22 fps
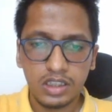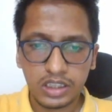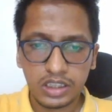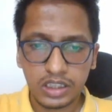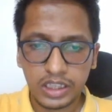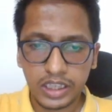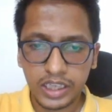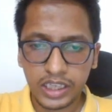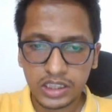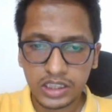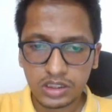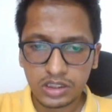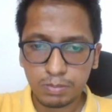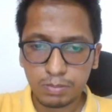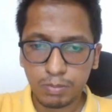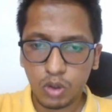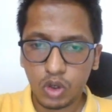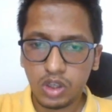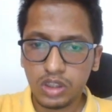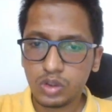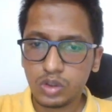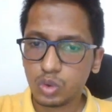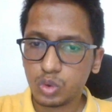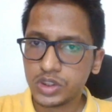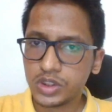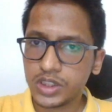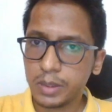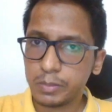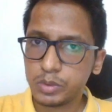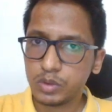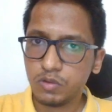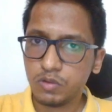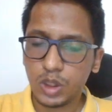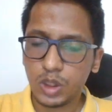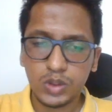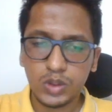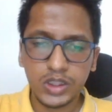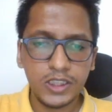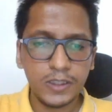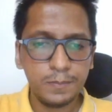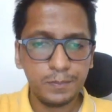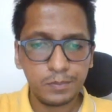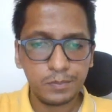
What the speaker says: king's pawn 2 steps forward.